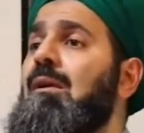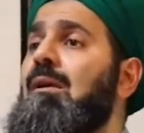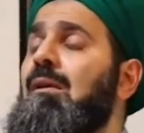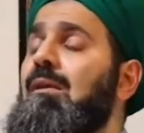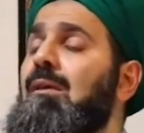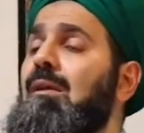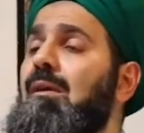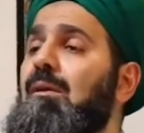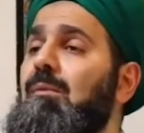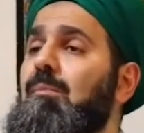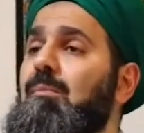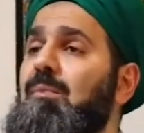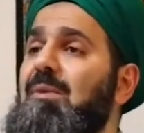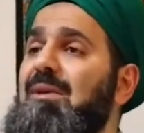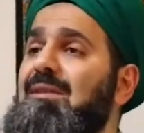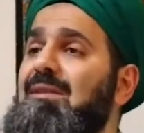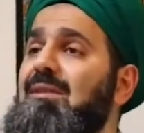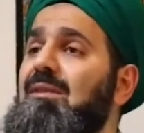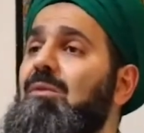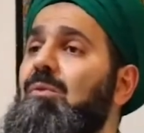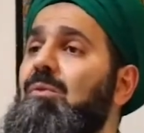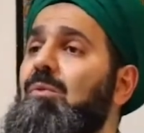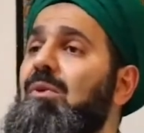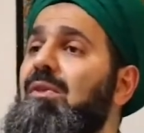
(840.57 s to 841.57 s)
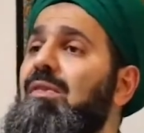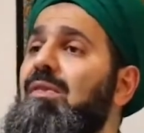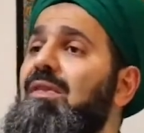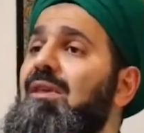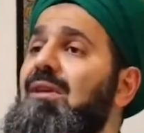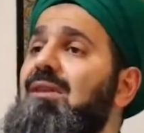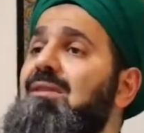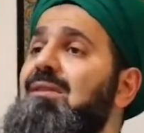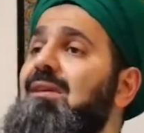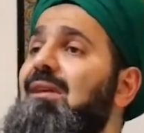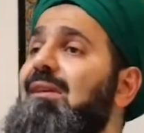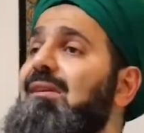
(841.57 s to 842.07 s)
They're busy with
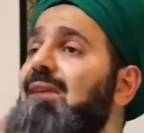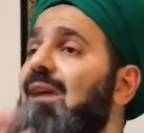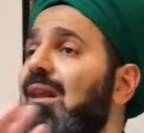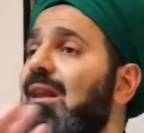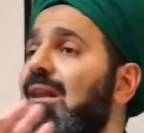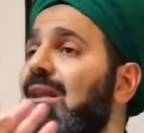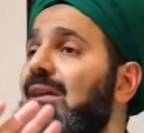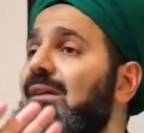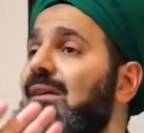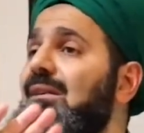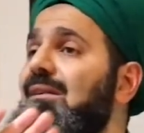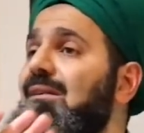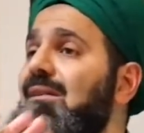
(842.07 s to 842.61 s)
things that Allah did